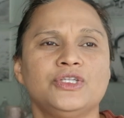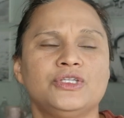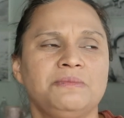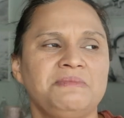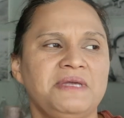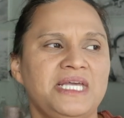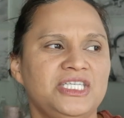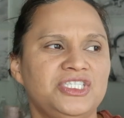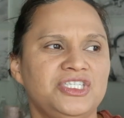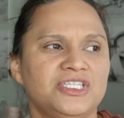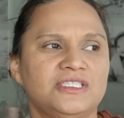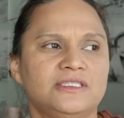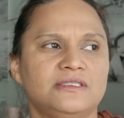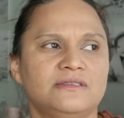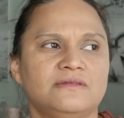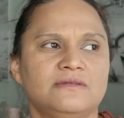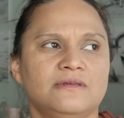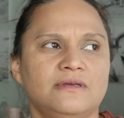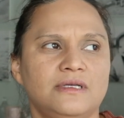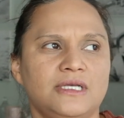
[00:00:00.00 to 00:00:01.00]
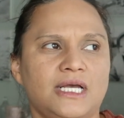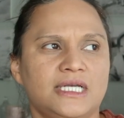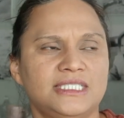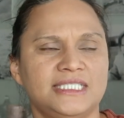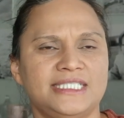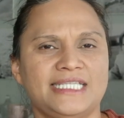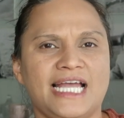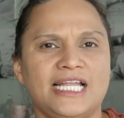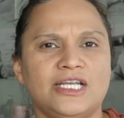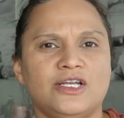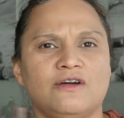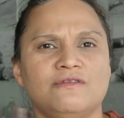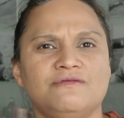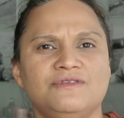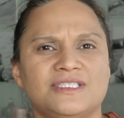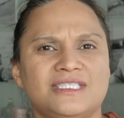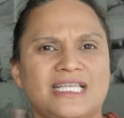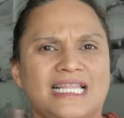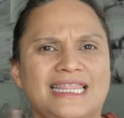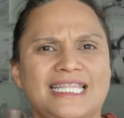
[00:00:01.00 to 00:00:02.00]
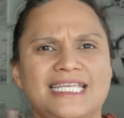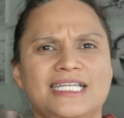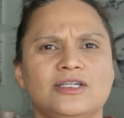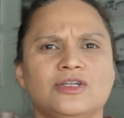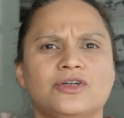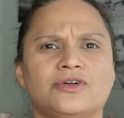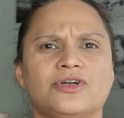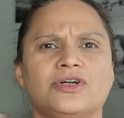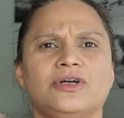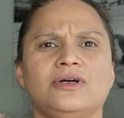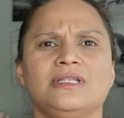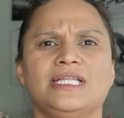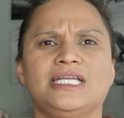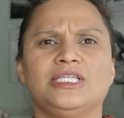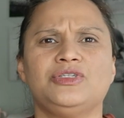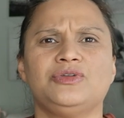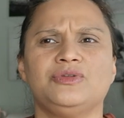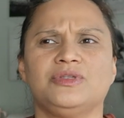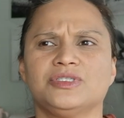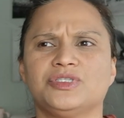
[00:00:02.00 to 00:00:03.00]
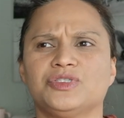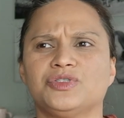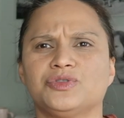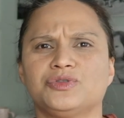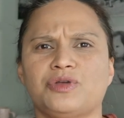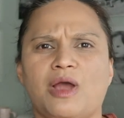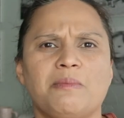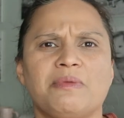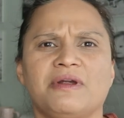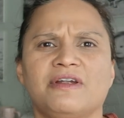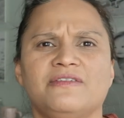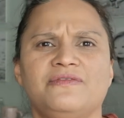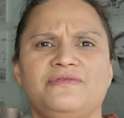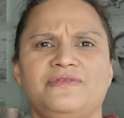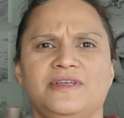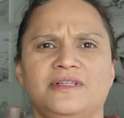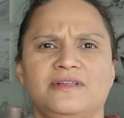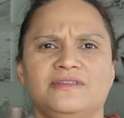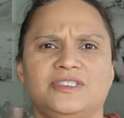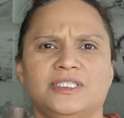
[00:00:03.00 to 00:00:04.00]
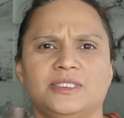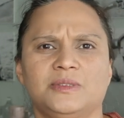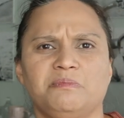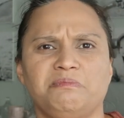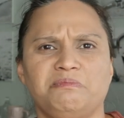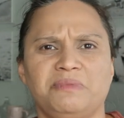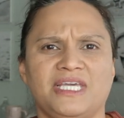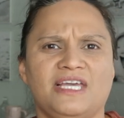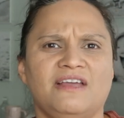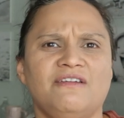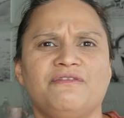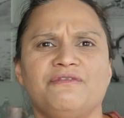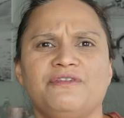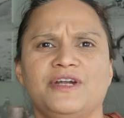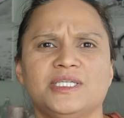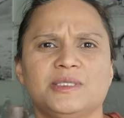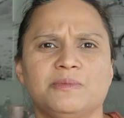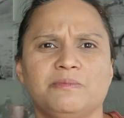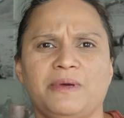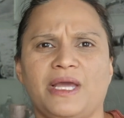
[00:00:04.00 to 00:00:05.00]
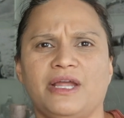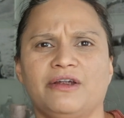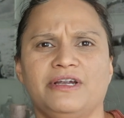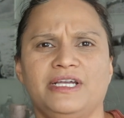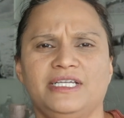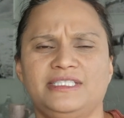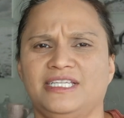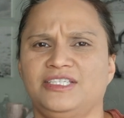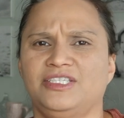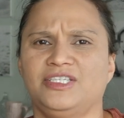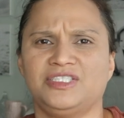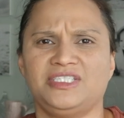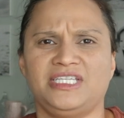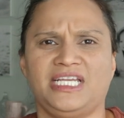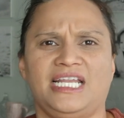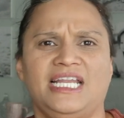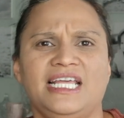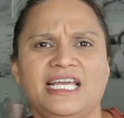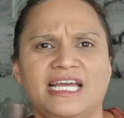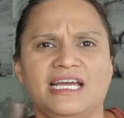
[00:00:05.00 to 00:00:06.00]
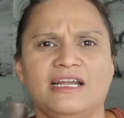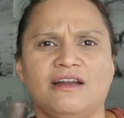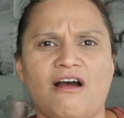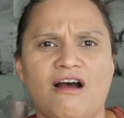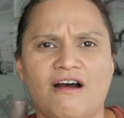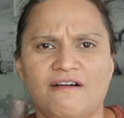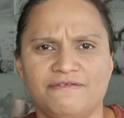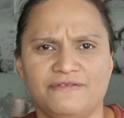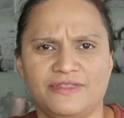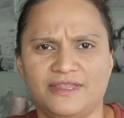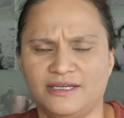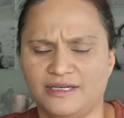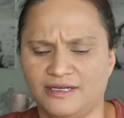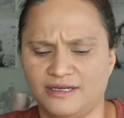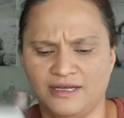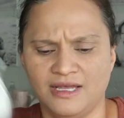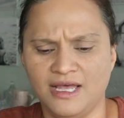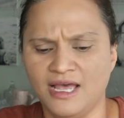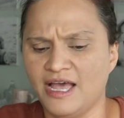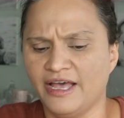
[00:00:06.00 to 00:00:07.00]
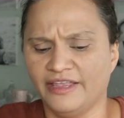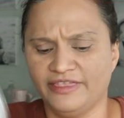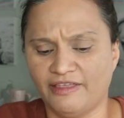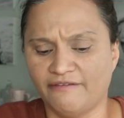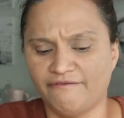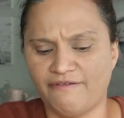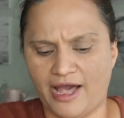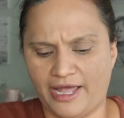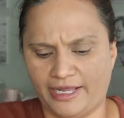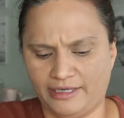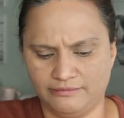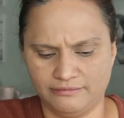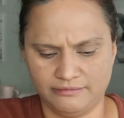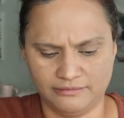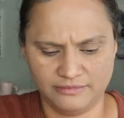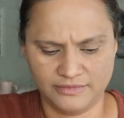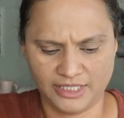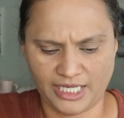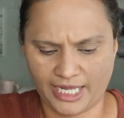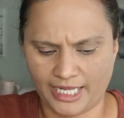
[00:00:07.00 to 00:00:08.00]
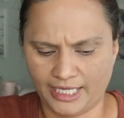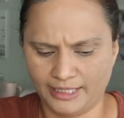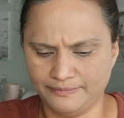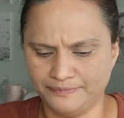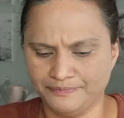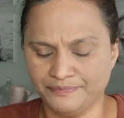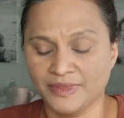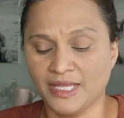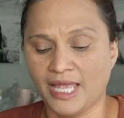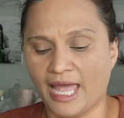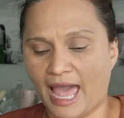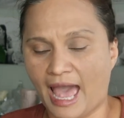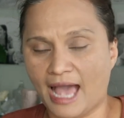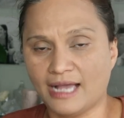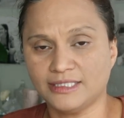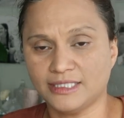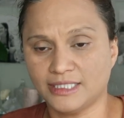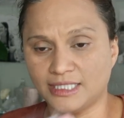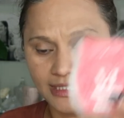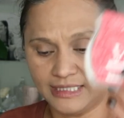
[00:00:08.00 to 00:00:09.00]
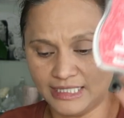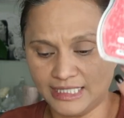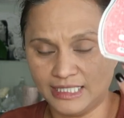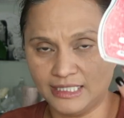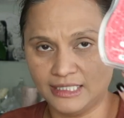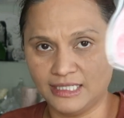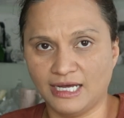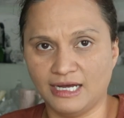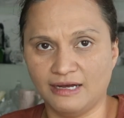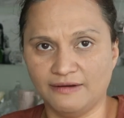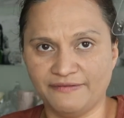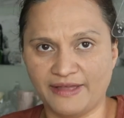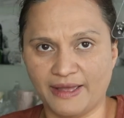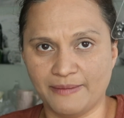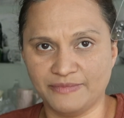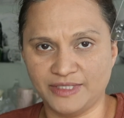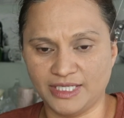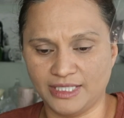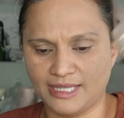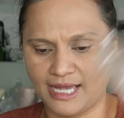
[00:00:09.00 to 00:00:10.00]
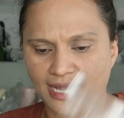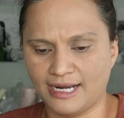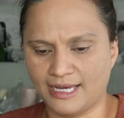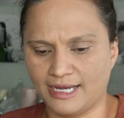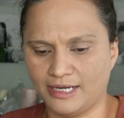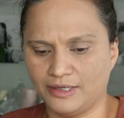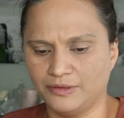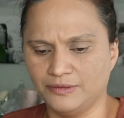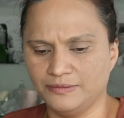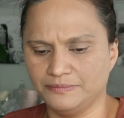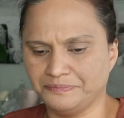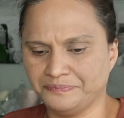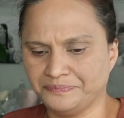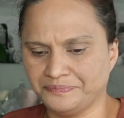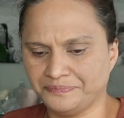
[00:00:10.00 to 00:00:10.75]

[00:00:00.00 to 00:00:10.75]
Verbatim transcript: to me, it's just a scent of just a little girl into the strawberry field, just picking fresh berries and just eating it off the, the vine, okay? Accidentally in Love, empty that out.